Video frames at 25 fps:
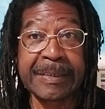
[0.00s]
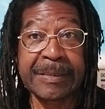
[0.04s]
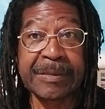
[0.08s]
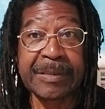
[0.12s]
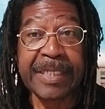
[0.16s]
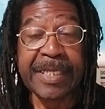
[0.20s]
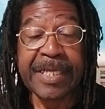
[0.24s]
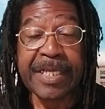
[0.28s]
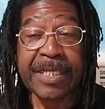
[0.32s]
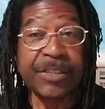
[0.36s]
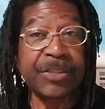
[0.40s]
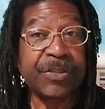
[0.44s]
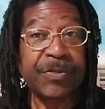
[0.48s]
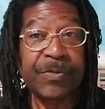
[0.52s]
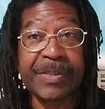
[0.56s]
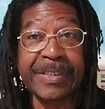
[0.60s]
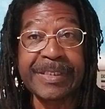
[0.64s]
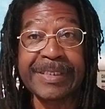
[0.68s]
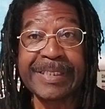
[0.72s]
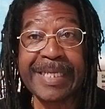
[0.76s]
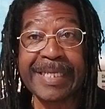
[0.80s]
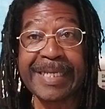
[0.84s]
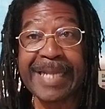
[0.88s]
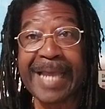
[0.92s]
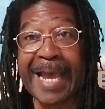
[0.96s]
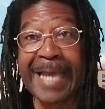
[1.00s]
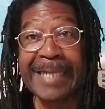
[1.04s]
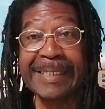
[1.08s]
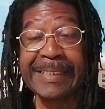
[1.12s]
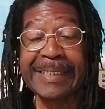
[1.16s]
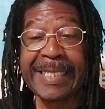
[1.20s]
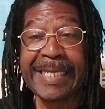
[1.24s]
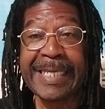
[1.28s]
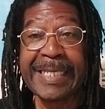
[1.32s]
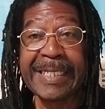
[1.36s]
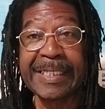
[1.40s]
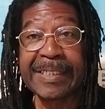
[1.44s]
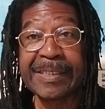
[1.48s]
the entrance that I
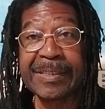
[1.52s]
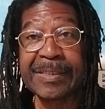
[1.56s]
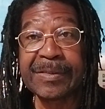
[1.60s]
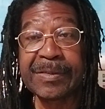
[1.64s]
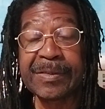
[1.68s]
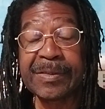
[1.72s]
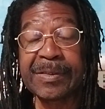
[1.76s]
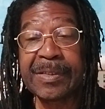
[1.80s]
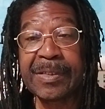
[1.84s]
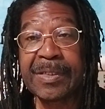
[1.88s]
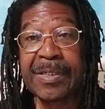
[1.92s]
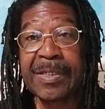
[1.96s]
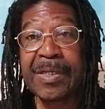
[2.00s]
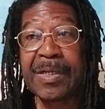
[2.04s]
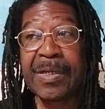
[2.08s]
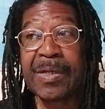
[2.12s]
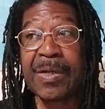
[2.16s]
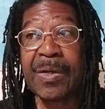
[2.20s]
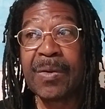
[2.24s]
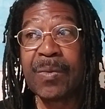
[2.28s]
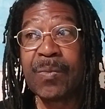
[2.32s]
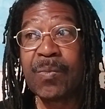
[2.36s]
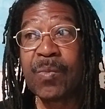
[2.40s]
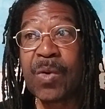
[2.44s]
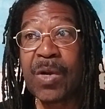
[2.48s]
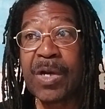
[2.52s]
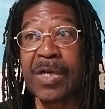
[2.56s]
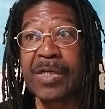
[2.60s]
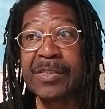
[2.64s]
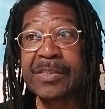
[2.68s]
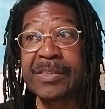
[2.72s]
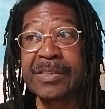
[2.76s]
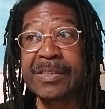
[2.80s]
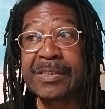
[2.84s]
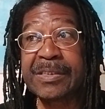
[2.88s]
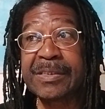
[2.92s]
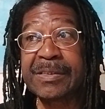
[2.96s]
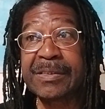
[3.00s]
needed
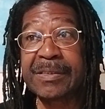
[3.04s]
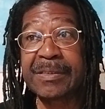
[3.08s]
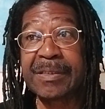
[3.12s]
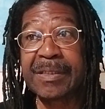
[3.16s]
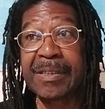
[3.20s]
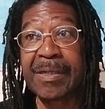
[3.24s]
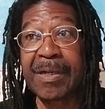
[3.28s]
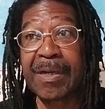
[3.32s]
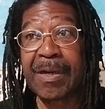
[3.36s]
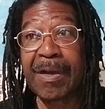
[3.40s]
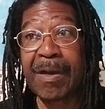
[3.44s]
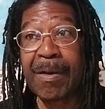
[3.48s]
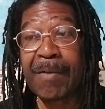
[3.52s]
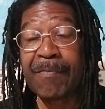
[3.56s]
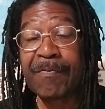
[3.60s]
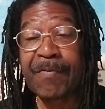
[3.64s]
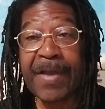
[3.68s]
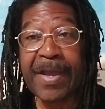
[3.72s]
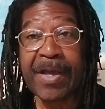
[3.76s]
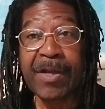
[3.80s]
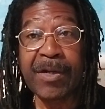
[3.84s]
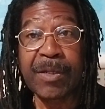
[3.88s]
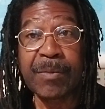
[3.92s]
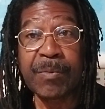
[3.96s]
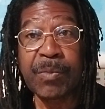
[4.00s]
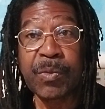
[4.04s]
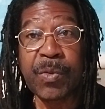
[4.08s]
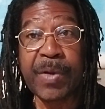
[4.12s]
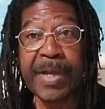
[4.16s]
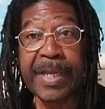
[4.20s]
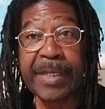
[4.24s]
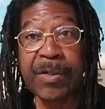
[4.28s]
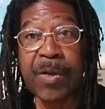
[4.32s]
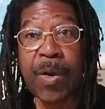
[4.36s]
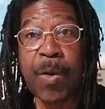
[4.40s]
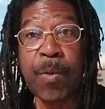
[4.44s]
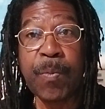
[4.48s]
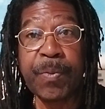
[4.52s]
was available
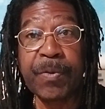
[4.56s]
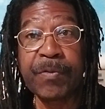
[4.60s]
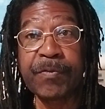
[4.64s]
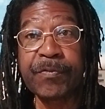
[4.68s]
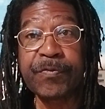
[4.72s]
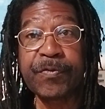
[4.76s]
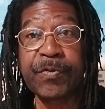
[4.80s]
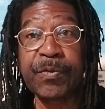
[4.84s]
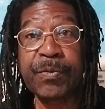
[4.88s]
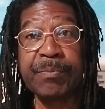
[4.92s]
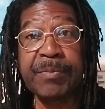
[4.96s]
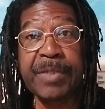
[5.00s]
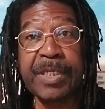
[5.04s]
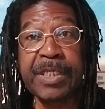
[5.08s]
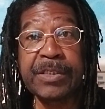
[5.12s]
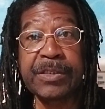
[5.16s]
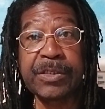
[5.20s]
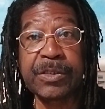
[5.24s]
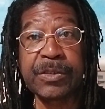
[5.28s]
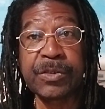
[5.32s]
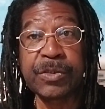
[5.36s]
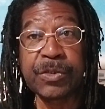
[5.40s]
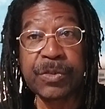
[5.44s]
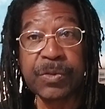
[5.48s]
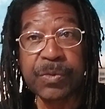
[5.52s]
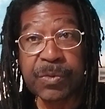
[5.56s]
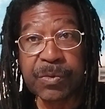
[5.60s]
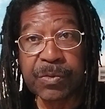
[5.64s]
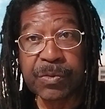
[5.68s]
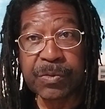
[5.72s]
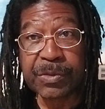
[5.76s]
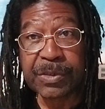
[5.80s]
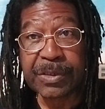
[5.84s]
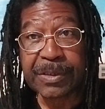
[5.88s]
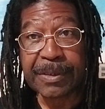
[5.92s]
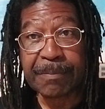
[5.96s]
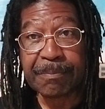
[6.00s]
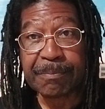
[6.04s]
and open for me to
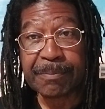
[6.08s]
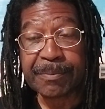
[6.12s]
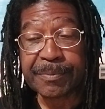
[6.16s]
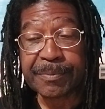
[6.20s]
use.